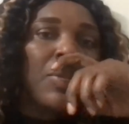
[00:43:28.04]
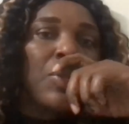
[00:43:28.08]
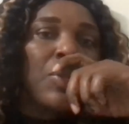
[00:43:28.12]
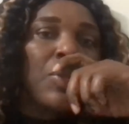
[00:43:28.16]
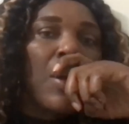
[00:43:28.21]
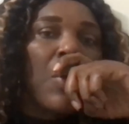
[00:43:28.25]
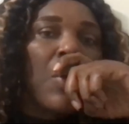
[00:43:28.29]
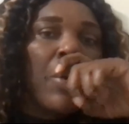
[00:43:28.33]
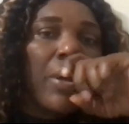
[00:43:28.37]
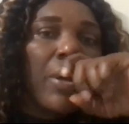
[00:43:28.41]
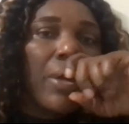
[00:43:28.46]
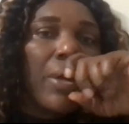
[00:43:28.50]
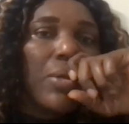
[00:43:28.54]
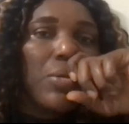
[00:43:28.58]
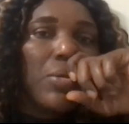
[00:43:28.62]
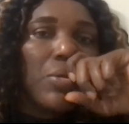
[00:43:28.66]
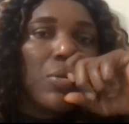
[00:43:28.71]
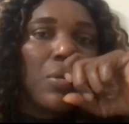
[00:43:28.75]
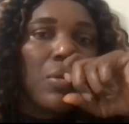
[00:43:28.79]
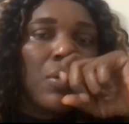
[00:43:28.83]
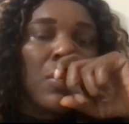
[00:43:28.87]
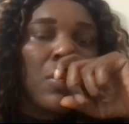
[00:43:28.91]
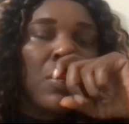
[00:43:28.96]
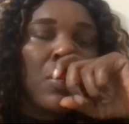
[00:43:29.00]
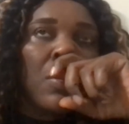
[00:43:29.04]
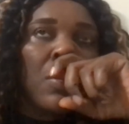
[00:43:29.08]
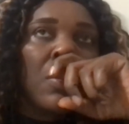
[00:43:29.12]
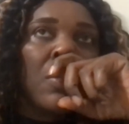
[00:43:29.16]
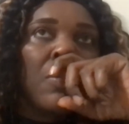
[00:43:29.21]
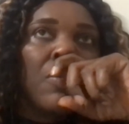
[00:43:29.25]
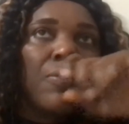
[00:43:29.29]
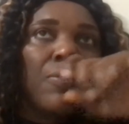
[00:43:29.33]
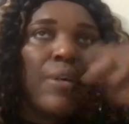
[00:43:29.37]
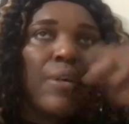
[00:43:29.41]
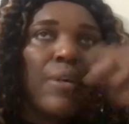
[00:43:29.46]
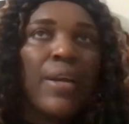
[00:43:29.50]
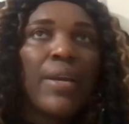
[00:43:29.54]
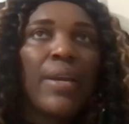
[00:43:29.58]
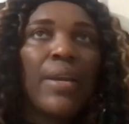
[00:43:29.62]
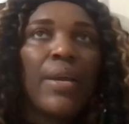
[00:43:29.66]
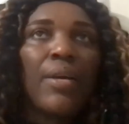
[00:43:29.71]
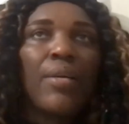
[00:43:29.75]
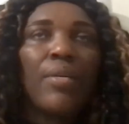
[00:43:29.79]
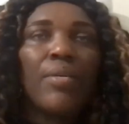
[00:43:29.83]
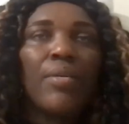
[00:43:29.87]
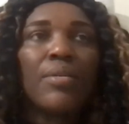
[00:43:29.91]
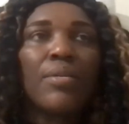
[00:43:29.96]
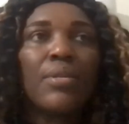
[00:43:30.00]
So I wanted to
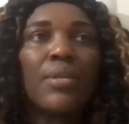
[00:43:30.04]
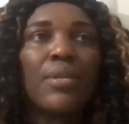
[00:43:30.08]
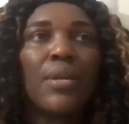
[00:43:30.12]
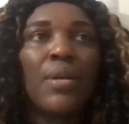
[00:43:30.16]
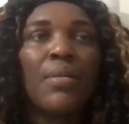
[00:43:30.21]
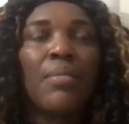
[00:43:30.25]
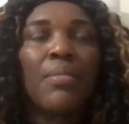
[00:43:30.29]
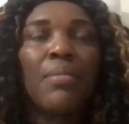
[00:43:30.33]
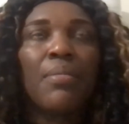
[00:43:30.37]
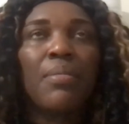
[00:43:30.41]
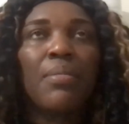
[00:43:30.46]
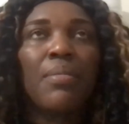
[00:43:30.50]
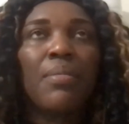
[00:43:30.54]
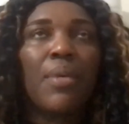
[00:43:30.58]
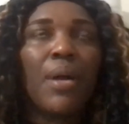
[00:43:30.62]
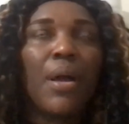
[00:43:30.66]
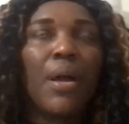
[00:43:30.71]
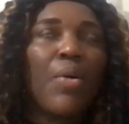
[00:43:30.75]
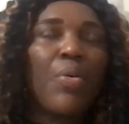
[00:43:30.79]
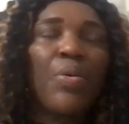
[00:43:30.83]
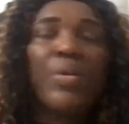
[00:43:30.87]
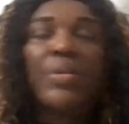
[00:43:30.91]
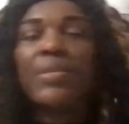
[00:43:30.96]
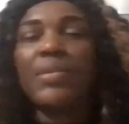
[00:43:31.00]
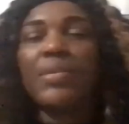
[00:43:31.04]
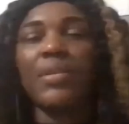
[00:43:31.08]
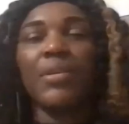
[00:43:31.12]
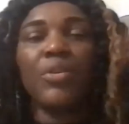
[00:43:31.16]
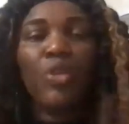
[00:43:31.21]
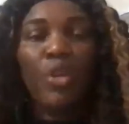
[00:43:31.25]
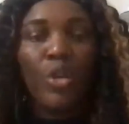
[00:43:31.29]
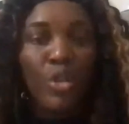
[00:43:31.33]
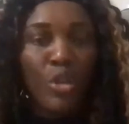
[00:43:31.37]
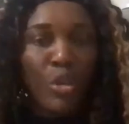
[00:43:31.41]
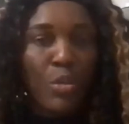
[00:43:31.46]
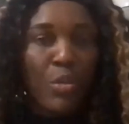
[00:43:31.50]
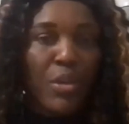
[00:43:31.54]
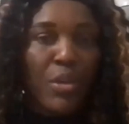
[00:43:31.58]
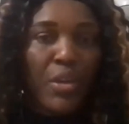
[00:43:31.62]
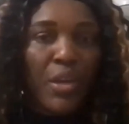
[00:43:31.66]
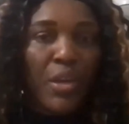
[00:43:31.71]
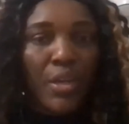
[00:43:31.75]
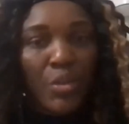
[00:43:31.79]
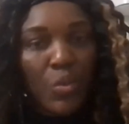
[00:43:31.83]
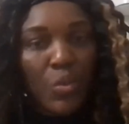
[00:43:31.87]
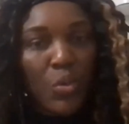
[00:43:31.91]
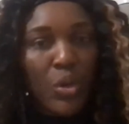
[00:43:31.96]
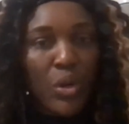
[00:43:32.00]
find out, are we still going to be
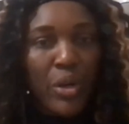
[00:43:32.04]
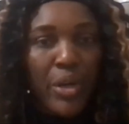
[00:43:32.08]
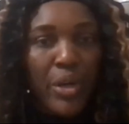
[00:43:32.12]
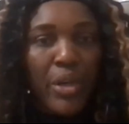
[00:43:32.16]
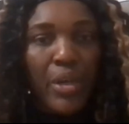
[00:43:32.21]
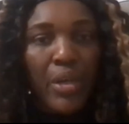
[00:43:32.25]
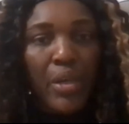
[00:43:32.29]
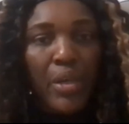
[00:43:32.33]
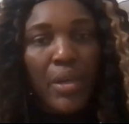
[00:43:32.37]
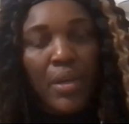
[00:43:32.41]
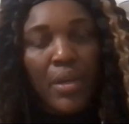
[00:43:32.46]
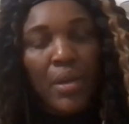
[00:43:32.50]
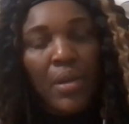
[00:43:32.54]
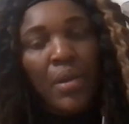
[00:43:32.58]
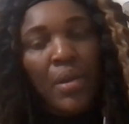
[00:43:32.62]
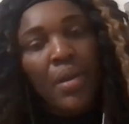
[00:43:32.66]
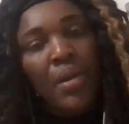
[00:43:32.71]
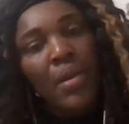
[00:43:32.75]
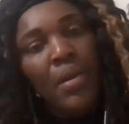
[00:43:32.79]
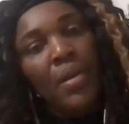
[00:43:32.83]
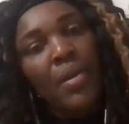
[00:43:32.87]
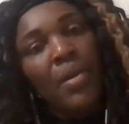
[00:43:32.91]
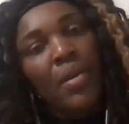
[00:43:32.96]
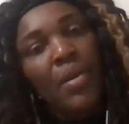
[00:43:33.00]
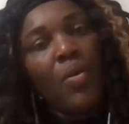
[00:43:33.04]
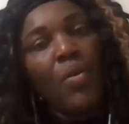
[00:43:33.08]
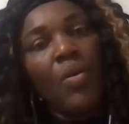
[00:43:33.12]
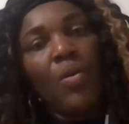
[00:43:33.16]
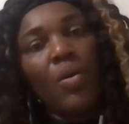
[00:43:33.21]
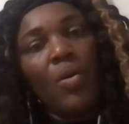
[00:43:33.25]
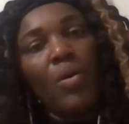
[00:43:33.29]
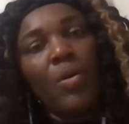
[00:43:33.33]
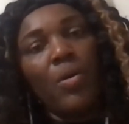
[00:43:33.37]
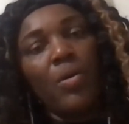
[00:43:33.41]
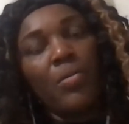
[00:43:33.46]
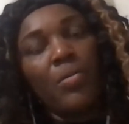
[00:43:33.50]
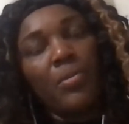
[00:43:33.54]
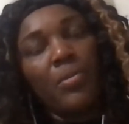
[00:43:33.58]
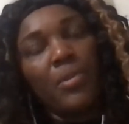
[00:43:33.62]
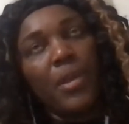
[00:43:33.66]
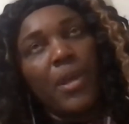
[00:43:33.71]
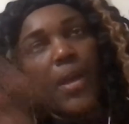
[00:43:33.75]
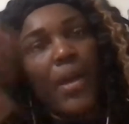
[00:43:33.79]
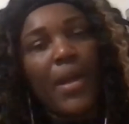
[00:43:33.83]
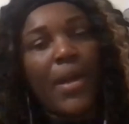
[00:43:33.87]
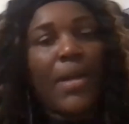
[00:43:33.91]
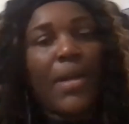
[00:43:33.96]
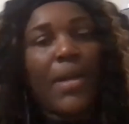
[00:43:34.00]
networking, or
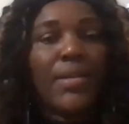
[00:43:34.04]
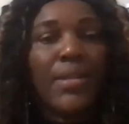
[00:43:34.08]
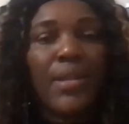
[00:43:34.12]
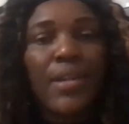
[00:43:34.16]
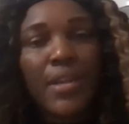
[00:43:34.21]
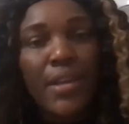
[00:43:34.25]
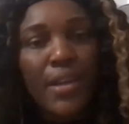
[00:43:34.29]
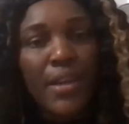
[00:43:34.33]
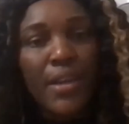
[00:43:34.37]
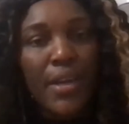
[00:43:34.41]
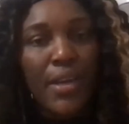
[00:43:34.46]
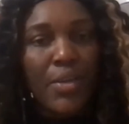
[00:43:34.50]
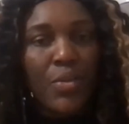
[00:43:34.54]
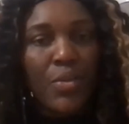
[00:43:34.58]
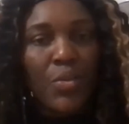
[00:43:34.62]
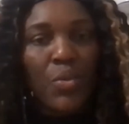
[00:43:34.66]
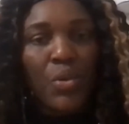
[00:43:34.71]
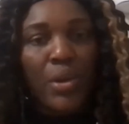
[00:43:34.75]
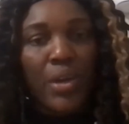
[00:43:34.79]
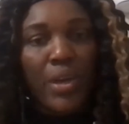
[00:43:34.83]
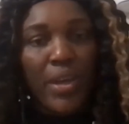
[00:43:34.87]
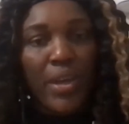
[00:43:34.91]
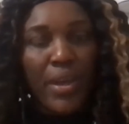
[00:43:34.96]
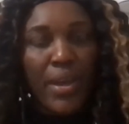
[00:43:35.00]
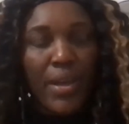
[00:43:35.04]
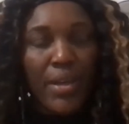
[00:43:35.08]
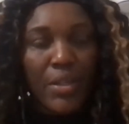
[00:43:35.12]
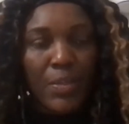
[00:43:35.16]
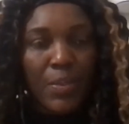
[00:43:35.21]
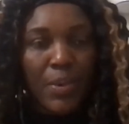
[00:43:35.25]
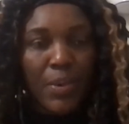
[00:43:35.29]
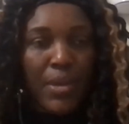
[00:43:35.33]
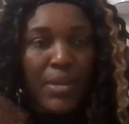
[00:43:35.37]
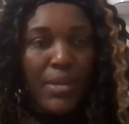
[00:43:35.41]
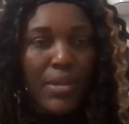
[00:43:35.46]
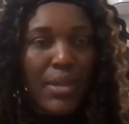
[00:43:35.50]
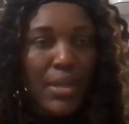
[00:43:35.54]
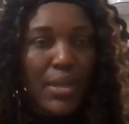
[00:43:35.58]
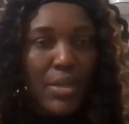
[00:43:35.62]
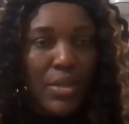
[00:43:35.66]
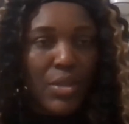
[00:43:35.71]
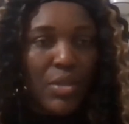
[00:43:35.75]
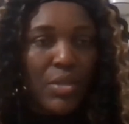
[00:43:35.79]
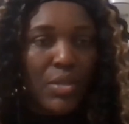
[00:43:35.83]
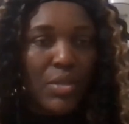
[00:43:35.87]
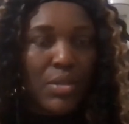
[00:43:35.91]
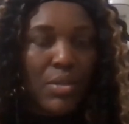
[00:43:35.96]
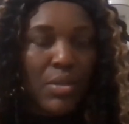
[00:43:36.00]
they are canceling the networking aspect and
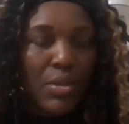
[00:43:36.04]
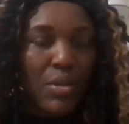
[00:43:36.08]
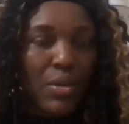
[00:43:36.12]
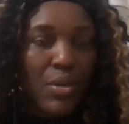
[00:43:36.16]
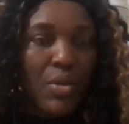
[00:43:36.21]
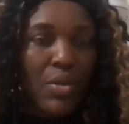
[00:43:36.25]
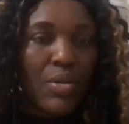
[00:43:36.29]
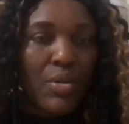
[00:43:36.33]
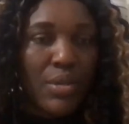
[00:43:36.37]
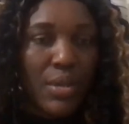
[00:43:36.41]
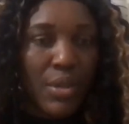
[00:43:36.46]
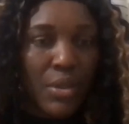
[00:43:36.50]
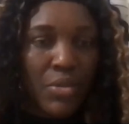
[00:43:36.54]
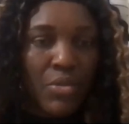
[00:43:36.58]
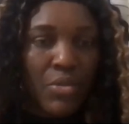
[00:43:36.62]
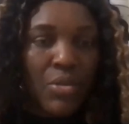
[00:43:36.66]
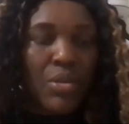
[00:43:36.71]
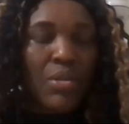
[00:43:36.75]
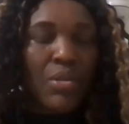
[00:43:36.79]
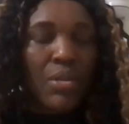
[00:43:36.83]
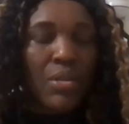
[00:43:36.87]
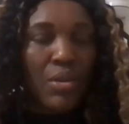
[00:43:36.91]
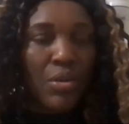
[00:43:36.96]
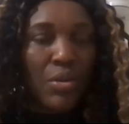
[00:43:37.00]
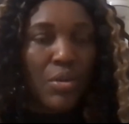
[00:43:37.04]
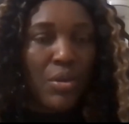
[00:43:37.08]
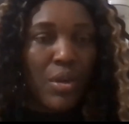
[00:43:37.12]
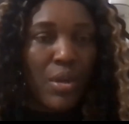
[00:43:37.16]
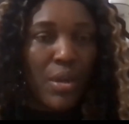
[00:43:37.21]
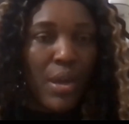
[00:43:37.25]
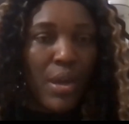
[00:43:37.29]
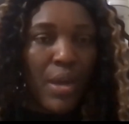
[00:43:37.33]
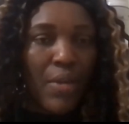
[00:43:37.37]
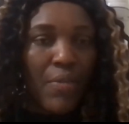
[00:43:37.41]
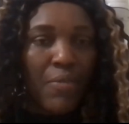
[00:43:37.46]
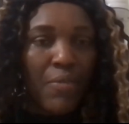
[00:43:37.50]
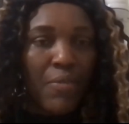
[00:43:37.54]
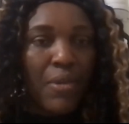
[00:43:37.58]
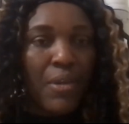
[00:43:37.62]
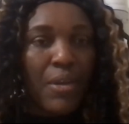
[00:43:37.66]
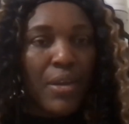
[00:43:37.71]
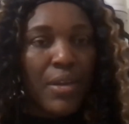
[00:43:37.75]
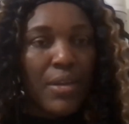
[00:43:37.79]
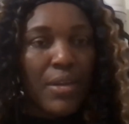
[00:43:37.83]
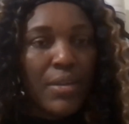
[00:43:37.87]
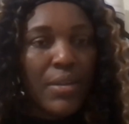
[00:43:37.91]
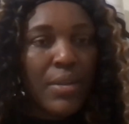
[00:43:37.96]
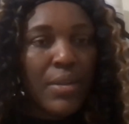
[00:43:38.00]
just, you know, concentrating on
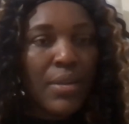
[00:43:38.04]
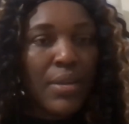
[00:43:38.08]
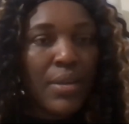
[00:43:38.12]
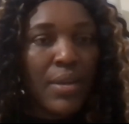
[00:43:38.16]
affiliates?